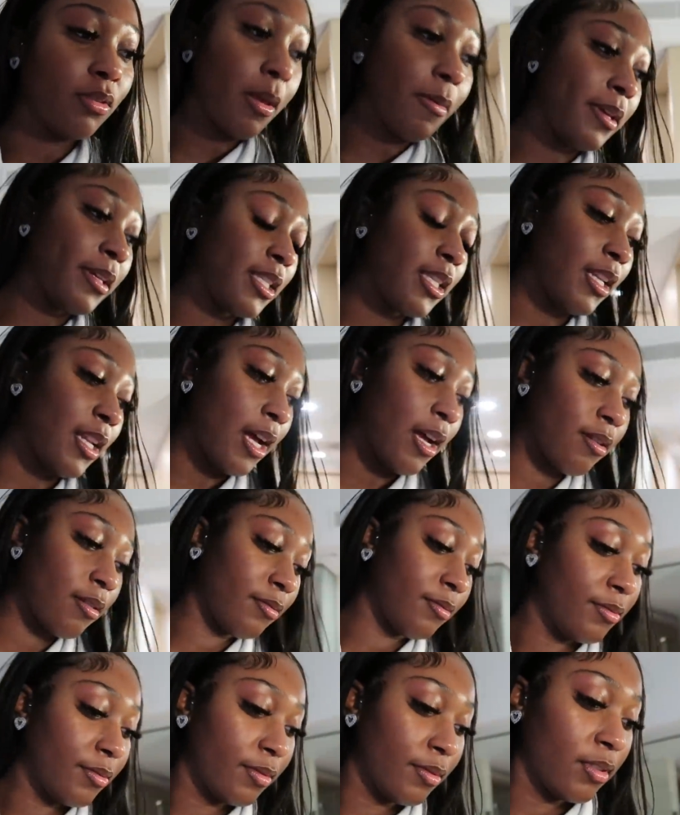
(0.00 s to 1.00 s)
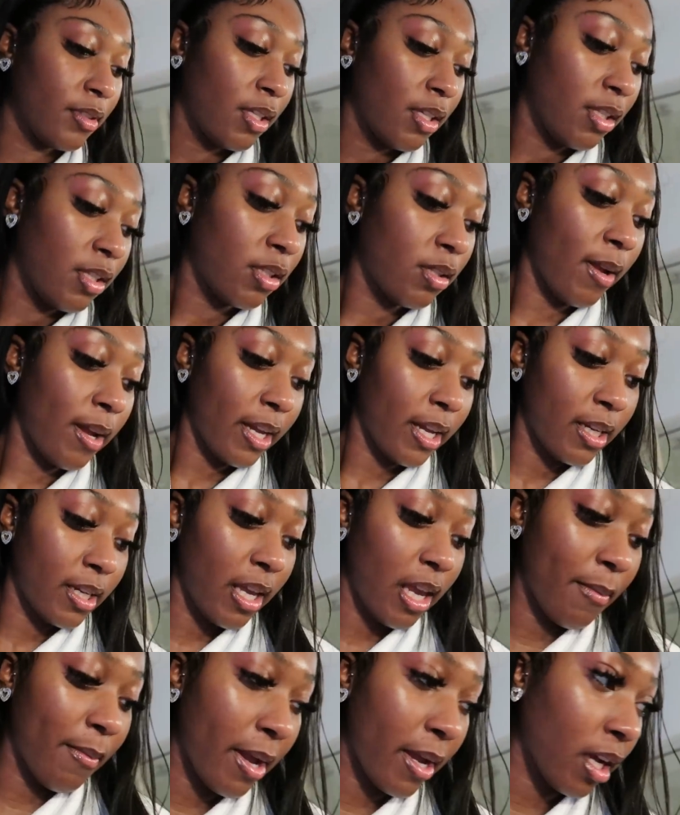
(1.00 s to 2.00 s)
let me sit down so I can
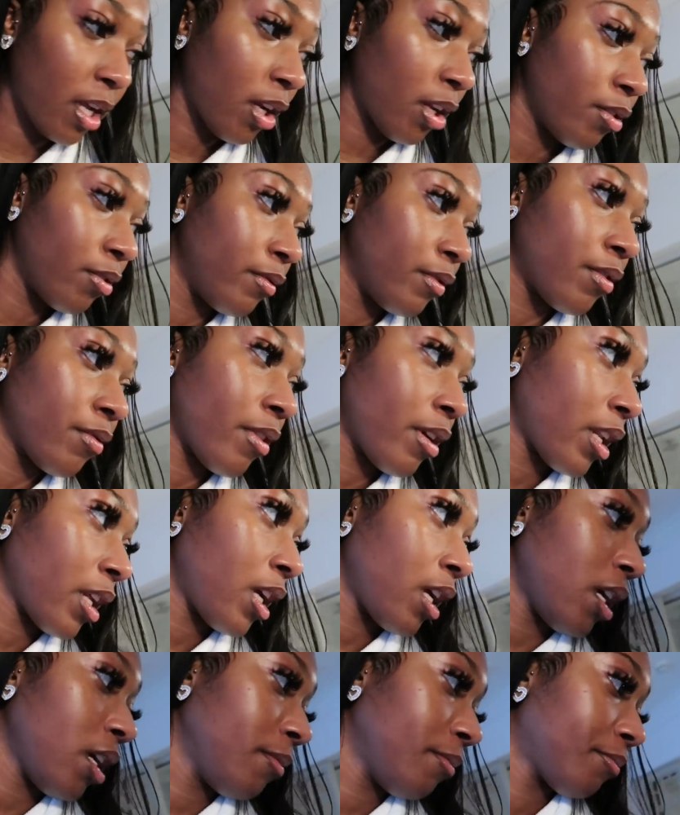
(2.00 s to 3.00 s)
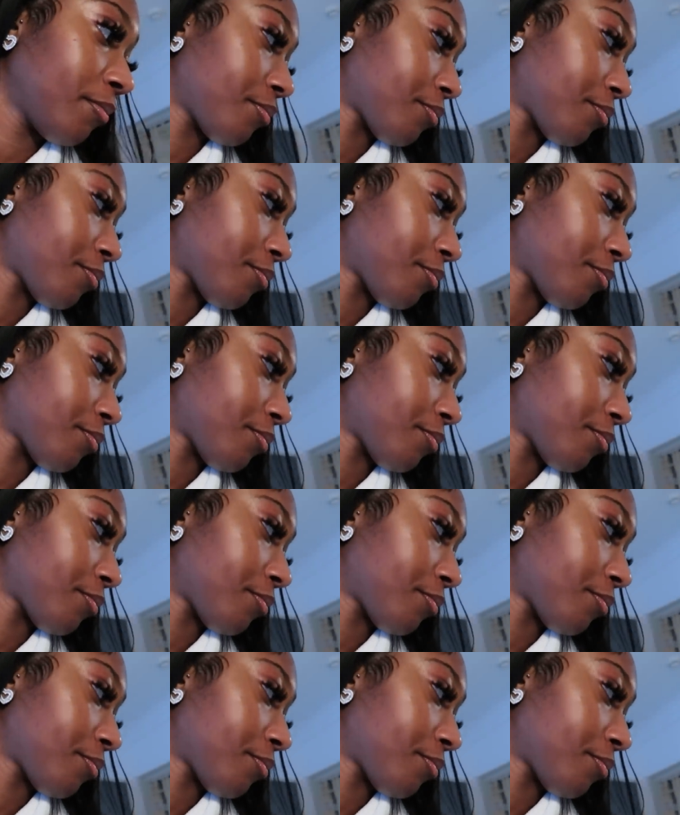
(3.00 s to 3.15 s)
get my clothes ready.